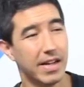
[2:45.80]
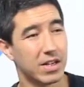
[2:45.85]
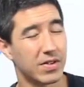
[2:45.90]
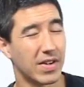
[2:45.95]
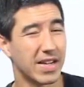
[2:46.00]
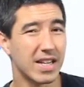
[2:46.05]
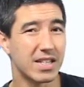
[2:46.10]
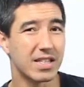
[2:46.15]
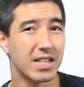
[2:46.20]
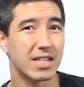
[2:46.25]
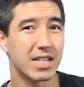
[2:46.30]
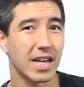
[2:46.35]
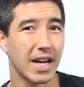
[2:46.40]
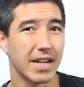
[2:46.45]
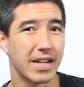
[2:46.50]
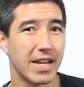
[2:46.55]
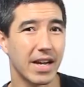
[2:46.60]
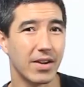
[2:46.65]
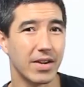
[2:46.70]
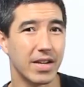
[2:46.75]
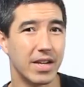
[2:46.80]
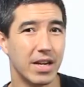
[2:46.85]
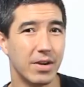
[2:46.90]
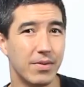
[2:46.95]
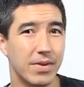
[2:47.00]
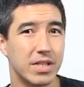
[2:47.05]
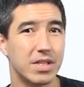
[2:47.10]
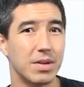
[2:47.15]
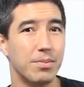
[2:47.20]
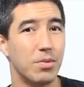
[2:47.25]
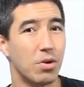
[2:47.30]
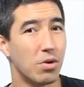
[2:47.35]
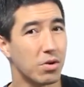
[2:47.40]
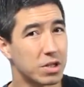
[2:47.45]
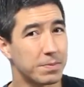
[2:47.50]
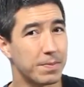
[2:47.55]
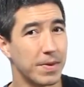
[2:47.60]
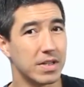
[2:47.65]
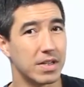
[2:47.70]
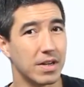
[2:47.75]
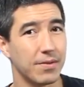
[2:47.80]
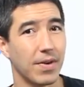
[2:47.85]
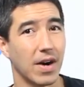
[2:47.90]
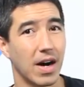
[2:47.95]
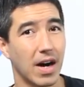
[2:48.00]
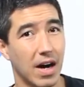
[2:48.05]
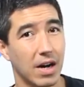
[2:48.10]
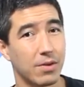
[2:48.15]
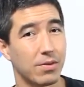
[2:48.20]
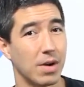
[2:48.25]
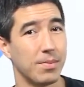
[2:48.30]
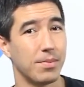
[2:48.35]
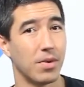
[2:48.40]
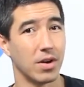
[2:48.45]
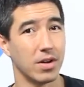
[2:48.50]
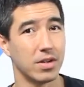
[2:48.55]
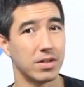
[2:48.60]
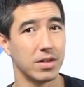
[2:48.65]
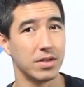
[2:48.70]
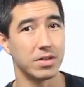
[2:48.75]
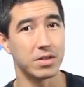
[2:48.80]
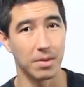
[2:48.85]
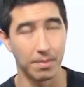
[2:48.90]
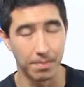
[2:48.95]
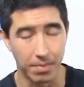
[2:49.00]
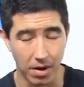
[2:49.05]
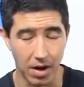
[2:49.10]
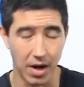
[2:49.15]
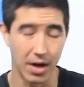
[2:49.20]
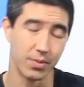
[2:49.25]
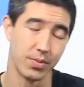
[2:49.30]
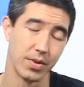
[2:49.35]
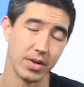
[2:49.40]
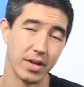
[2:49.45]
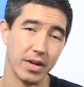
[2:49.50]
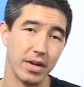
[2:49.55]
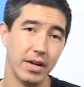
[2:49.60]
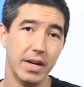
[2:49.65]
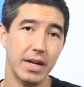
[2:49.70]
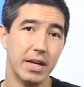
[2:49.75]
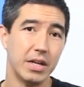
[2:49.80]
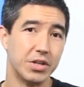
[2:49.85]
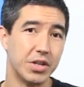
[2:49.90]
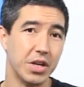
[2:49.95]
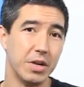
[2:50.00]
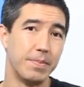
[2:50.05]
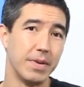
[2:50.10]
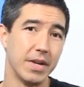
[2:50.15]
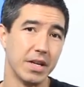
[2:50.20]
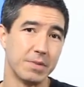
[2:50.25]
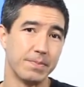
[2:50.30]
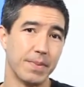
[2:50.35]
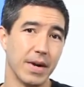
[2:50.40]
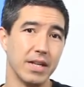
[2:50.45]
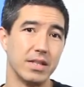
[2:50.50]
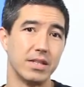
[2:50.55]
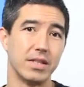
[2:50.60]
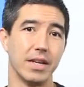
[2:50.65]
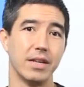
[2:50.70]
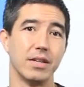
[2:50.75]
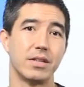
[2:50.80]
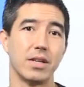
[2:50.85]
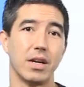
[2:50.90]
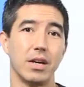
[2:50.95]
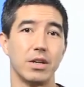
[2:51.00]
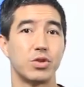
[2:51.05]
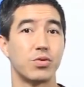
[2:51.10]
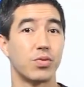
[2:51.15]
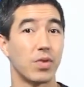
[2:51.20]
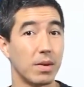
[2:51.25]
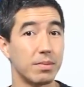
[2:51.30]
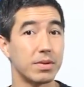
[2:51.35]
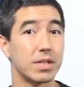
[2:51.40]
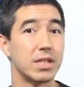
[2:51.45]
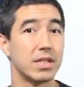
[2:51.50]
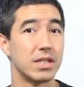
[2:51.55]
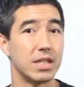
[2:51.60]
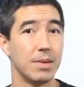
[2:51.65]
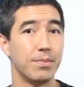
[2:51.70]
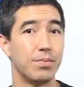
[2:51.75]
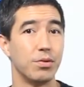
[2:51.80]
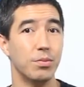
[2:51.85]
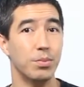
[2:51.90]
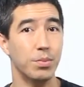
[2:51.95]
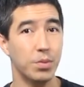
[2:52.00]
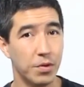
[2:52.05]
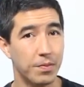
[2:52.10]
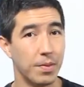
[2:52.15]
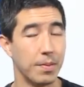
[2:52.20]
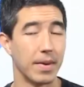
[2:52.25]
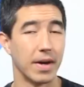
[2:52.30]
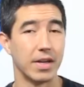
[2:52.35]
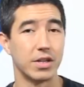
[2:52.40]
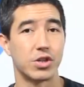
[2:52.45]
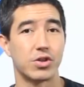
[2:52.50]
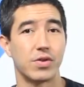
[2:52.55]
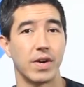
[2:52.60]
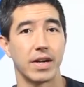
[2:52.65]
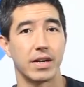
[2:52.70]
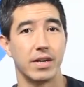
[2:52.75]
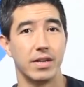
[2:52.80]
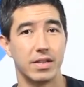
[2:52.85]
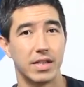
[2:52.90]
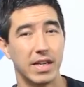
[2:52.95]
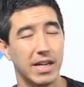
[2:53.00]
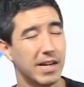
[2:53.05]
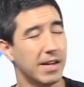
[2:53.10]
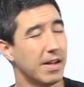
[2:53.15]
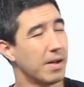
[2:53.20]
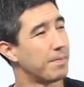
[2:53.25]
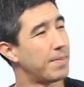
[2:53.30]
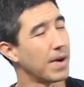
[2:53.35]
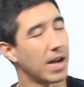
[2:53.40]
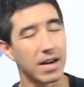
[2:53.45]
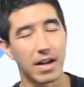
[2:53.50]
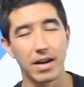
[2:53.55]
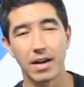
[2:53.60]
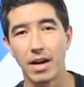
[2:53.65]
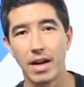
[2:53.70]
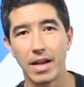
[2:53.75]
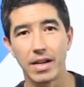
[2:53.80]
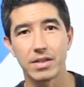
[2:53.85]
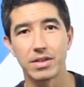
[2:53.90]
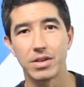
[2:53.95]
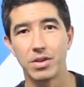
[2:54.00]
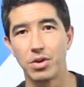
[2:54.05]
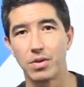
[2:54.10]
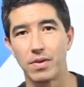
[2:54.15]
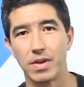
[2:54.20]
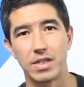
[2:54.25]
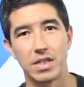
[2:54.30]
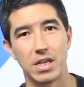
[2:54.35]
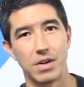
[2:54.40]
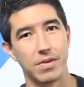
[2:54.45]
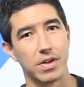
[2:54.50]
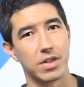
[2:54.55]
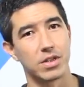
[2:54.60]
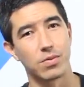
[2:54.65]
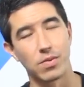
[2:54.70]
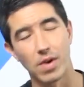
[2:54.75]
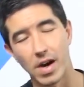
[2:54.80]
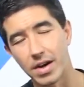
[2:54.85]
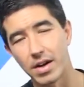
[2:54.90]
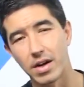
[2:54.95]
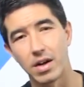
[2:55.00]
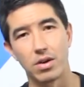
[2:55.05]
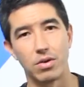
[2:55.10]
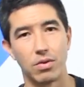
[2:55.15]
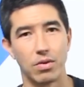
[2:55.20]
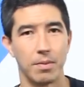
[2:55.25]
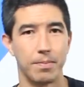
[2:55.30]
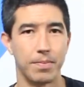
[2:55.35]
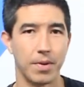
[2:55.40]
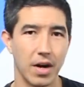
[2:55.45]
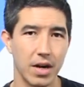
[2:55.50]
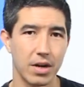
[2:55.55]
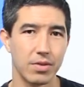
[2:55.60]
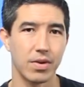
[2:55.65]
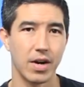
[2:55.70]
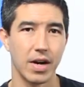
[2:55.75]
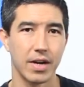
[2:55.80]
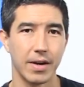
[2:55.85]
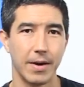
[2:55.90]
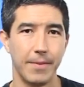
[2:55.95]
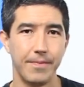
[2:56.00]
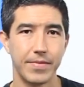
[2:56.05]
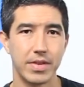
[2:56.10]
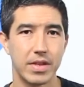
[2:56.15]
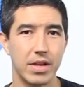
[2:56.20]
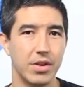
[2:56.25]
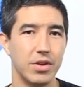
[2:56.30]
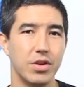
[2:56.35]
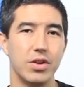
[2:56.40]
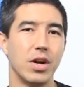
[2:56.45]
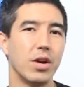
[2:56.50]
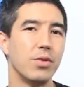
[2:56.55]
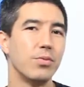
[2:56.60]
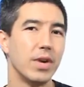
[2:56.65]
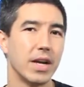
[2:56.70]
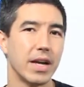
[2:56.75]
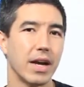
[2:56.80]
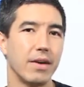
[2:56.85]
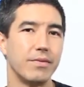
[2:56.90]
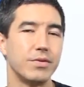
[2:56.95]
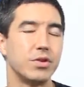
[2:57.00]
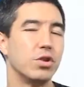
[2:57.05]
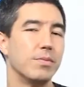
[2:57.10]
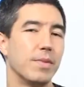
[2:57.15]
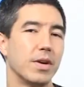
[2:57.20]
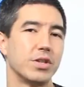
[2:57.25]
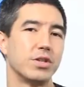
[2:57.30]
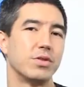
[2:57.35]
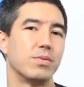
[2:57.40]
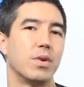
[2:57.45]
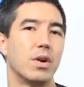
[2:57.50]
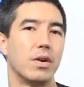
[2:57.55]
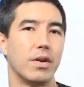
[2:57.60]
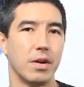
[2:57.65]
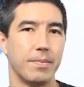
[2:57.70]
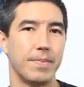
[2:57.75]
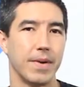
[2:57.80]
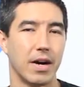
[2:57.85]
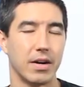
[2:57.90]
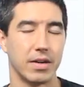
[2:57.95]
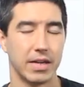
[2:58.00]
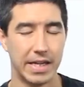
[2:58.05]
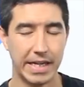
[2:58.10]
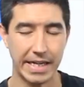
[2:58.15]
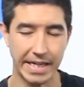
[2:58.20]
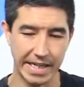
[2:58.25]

So I guess the takeout here is the more expensive heart rate monitors combined with a GPS-based sensor trumps the simple movement-based trackers, but unless you're a serious runner or a bike rider, then you don't really have too much to worry about.